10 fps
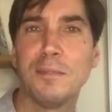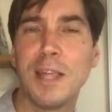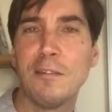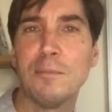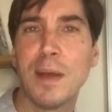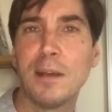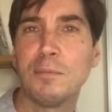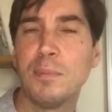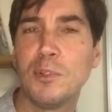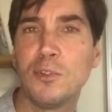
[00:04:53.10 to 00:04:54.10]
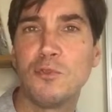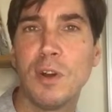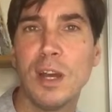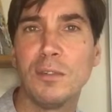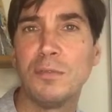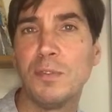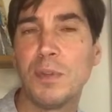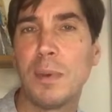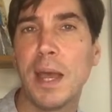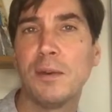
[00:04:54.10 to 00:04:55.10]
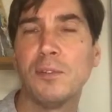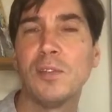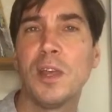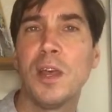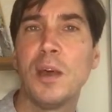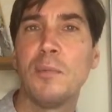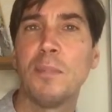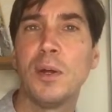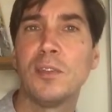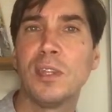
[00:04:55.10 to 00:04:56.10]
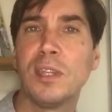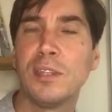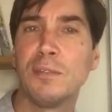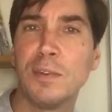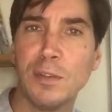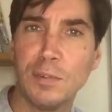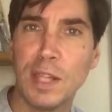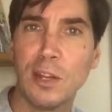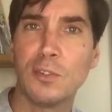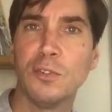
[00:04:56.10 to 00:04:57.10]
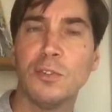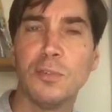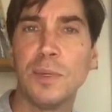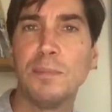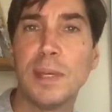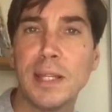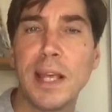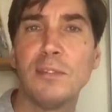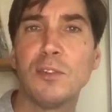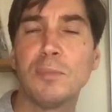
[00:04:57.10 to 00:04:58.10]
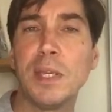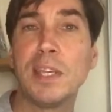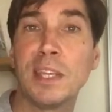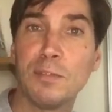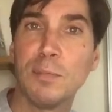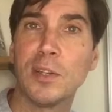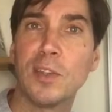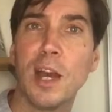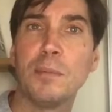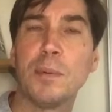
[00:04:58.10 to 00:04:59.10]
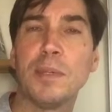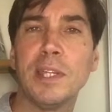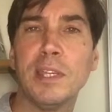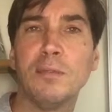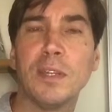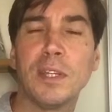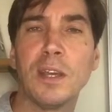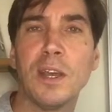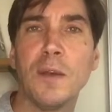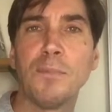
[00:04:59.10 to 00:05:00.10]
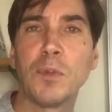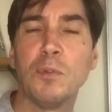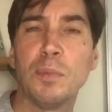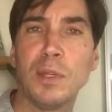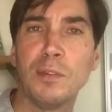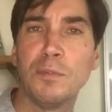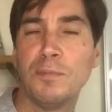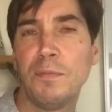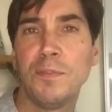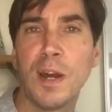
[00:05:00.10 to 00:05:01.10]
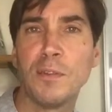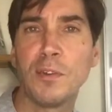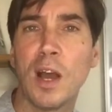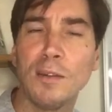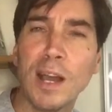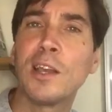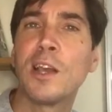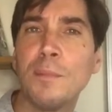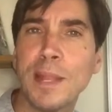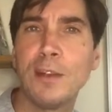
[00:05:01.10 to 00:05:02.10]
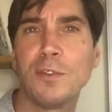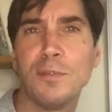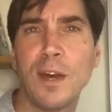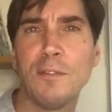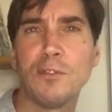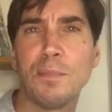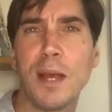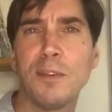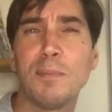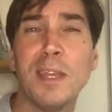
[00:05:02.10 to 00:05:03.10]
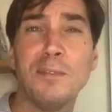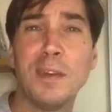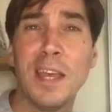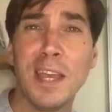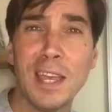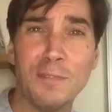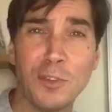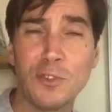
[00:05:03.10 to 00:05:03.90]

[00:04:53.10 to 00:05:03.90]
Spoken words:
there and back, probably just drive £50. But the fee for the actual, for me being there and speaking, giving my time up in the evening, would be 500. I could come down to £500, but if you're